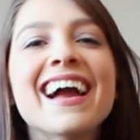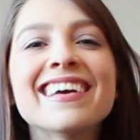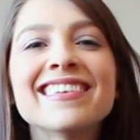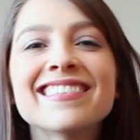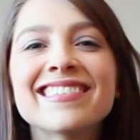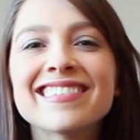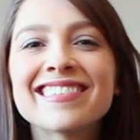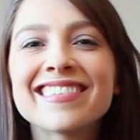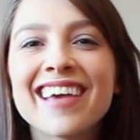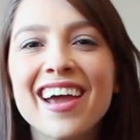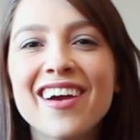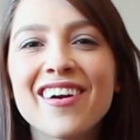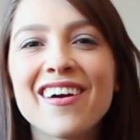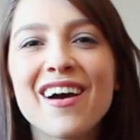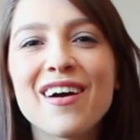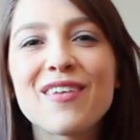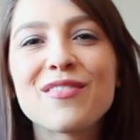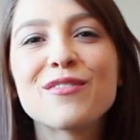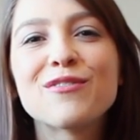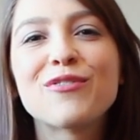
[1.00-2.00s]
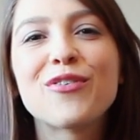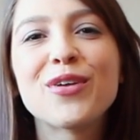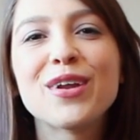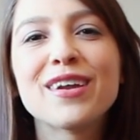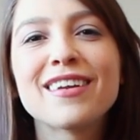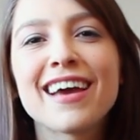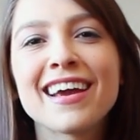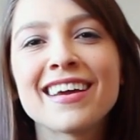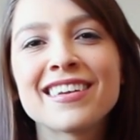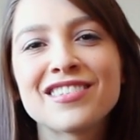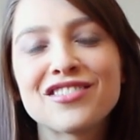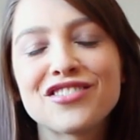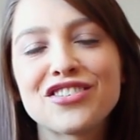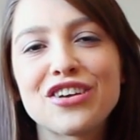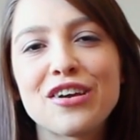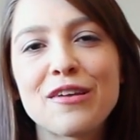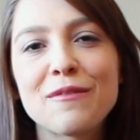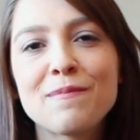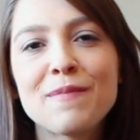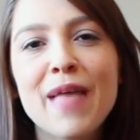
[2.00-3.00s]
guys, it's Kara, the foodie
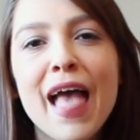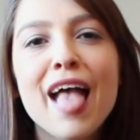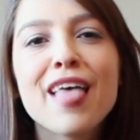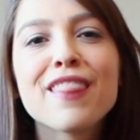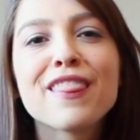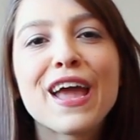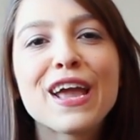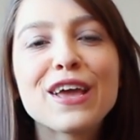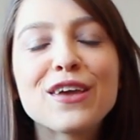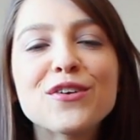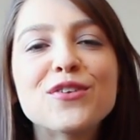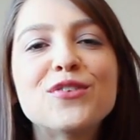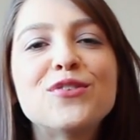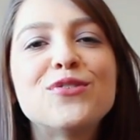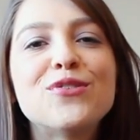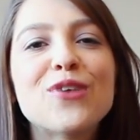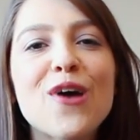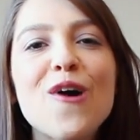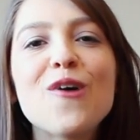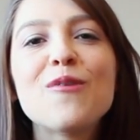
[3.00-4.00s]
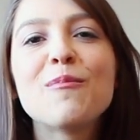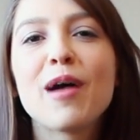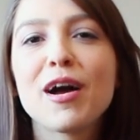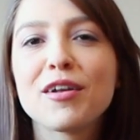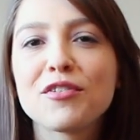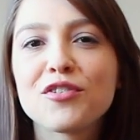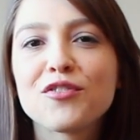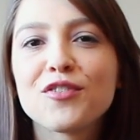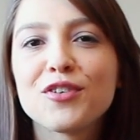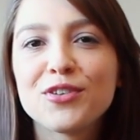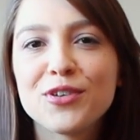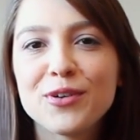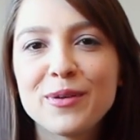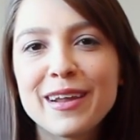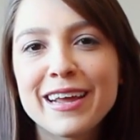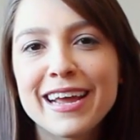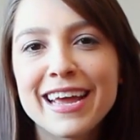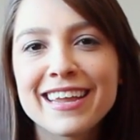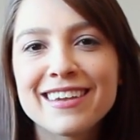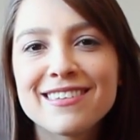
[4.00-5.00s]
dietitian. Thank you so much for
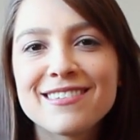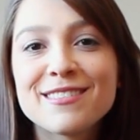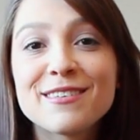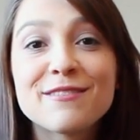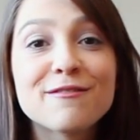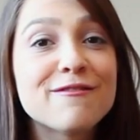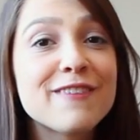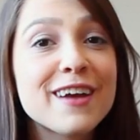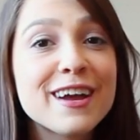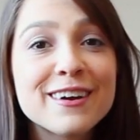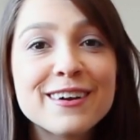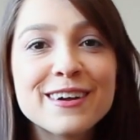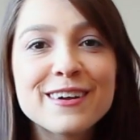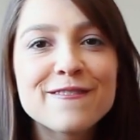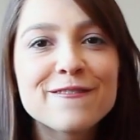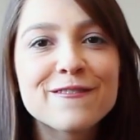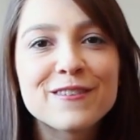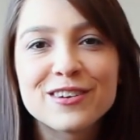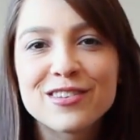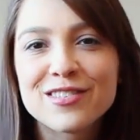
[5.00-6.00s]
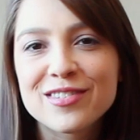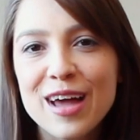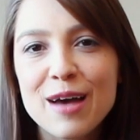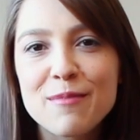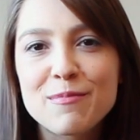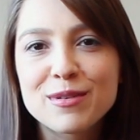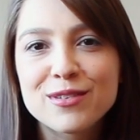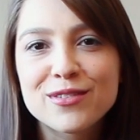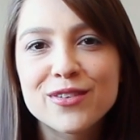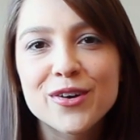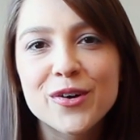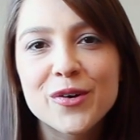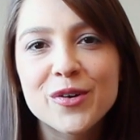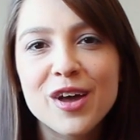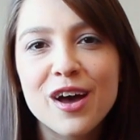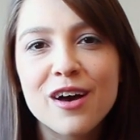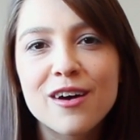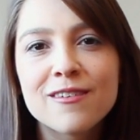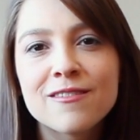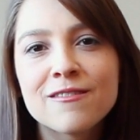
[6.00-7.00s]
tuning in to the very first episode
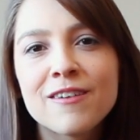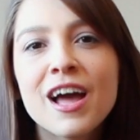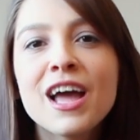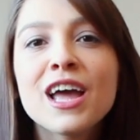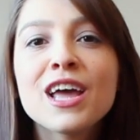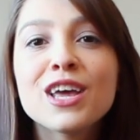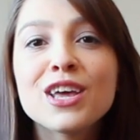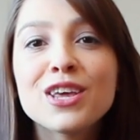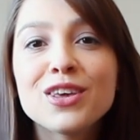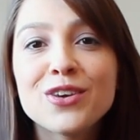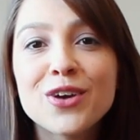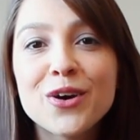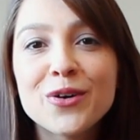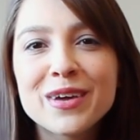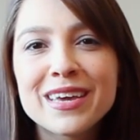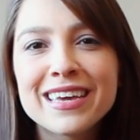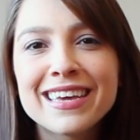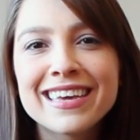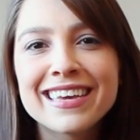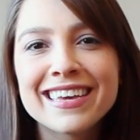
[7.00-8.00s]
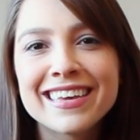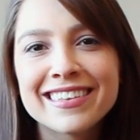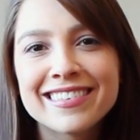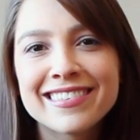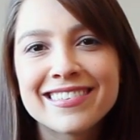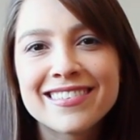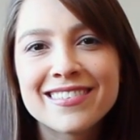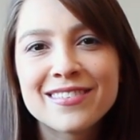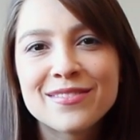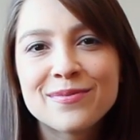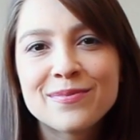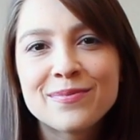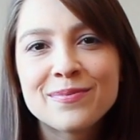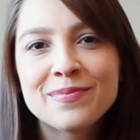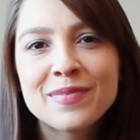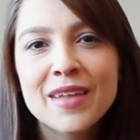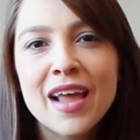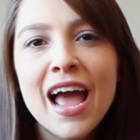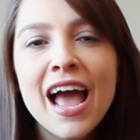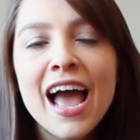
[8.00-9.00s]
of Yogi Eats.
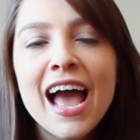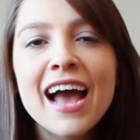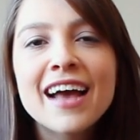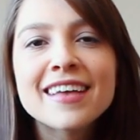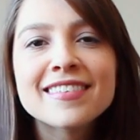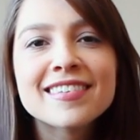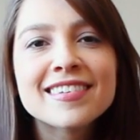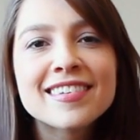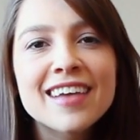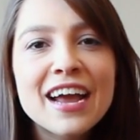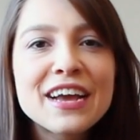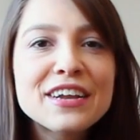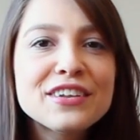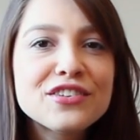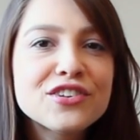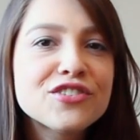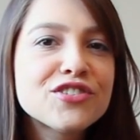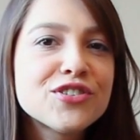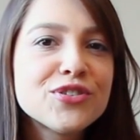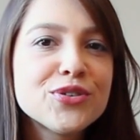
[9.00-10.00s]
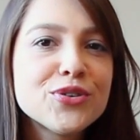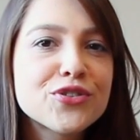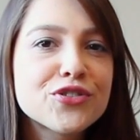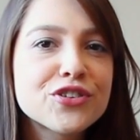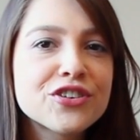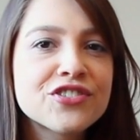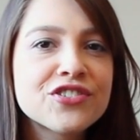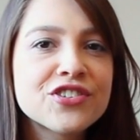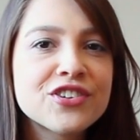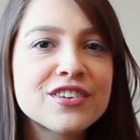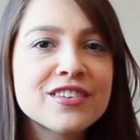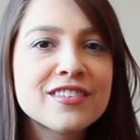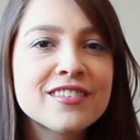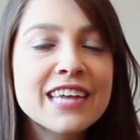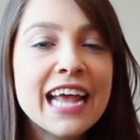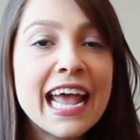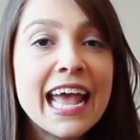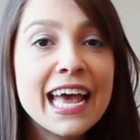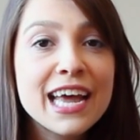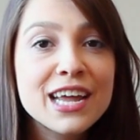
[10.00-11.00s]
As a dietitian, nutritionist,
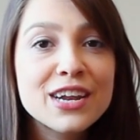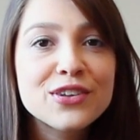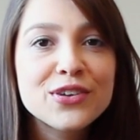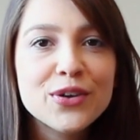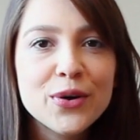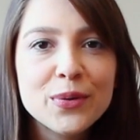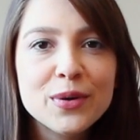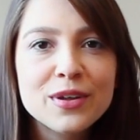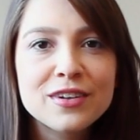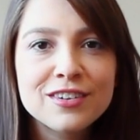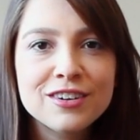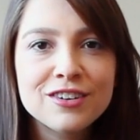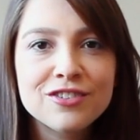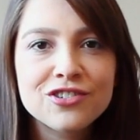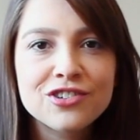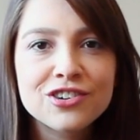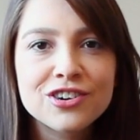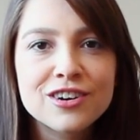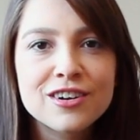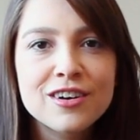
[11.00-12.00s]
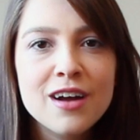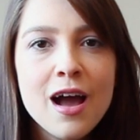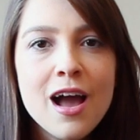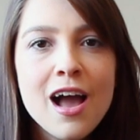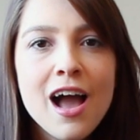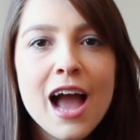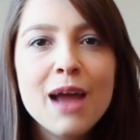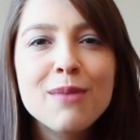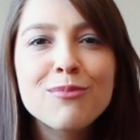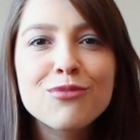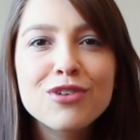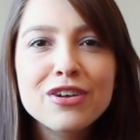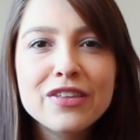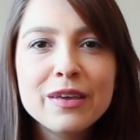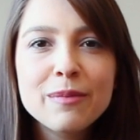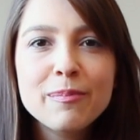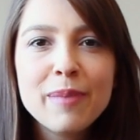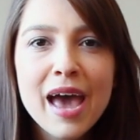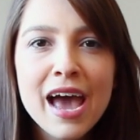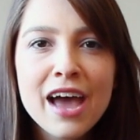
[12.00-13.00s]
and yoga teacher, I'm
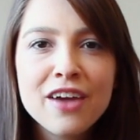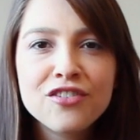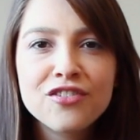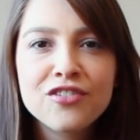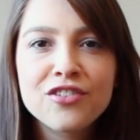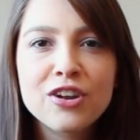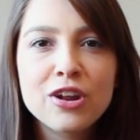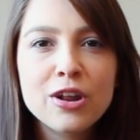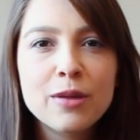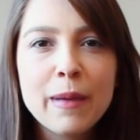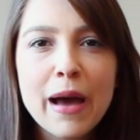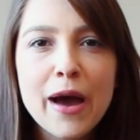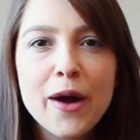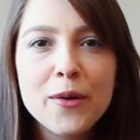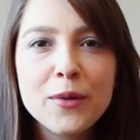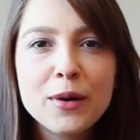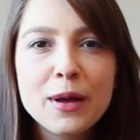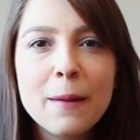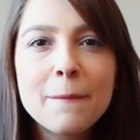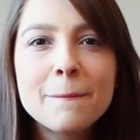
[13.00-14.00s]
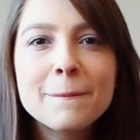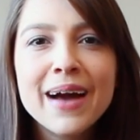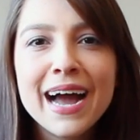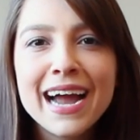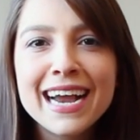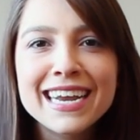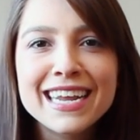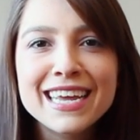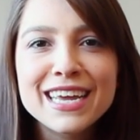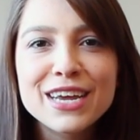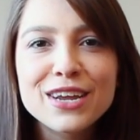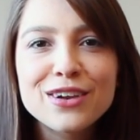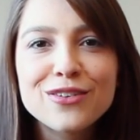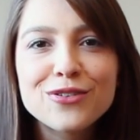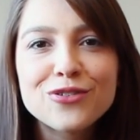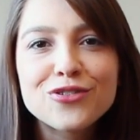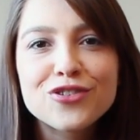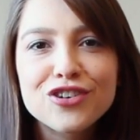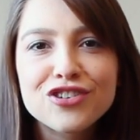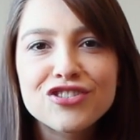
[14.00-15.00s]
really passionate about combining
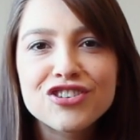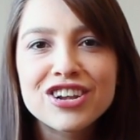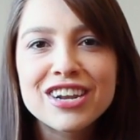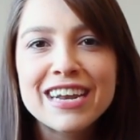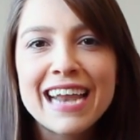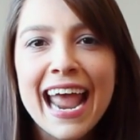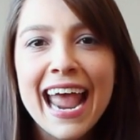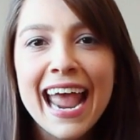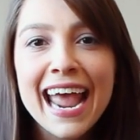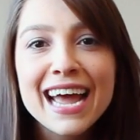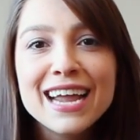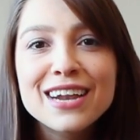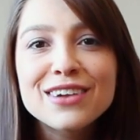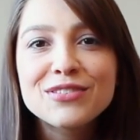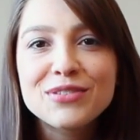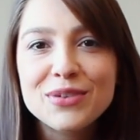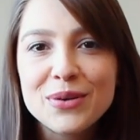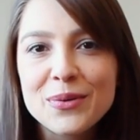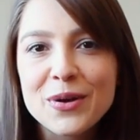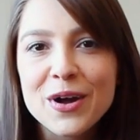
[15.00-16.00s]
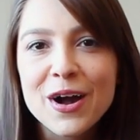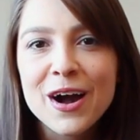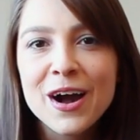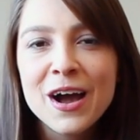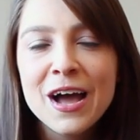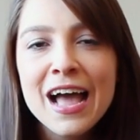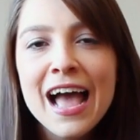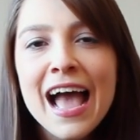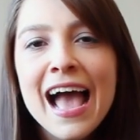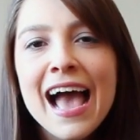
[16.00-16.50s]
nutrition and yoga